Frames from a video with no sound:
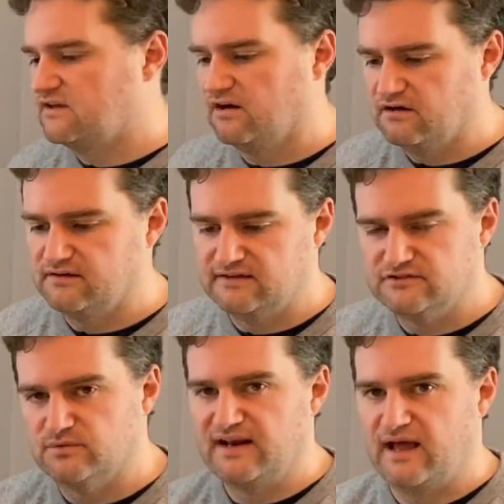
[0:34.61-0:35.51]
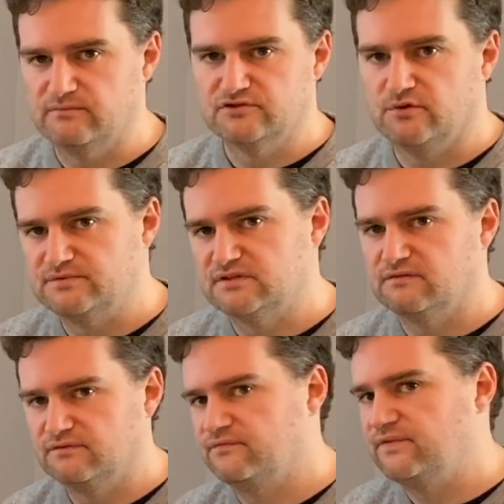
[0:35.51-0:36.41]
card into a laptop to
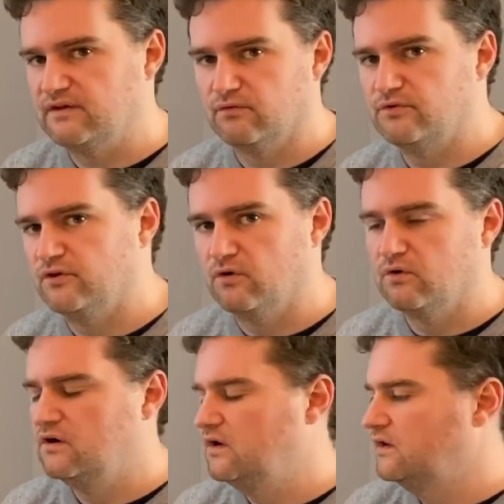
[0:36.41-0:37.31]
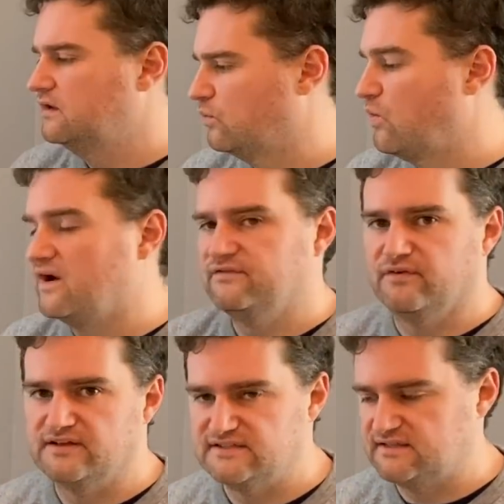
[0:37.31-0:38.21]
configure all your
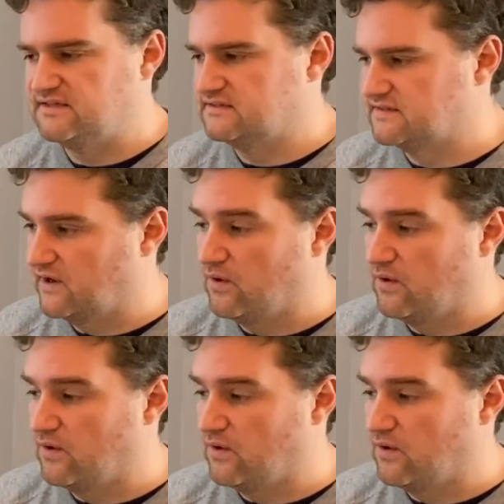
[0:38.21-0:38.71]
Wi-Fi settings now.